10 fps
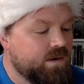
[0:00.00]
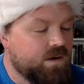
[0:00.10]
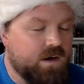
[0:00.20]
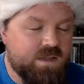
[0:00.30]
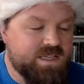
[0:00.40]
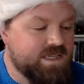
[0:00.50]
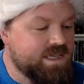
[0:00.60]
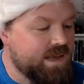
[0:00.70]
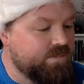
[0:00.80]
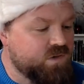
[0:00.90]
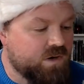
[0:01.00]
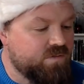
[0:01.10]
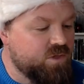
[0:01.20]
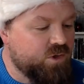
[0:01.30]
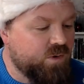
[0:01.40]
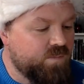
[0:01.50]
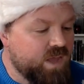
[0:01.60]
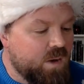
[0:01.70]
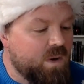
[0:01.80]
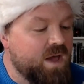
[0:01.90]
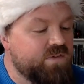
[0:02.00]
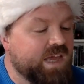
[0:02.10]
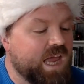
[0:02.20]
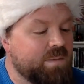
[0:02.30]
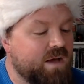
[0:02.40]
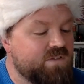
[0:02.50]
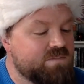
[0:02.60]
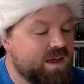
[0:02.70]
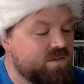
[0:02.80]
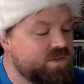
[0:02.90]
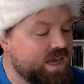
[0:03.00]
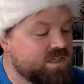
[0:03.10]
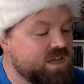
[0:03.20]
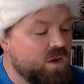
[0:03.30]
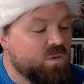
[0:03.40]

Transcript: Oh, this is it, Donovan thought. Whatever came out of his mouth next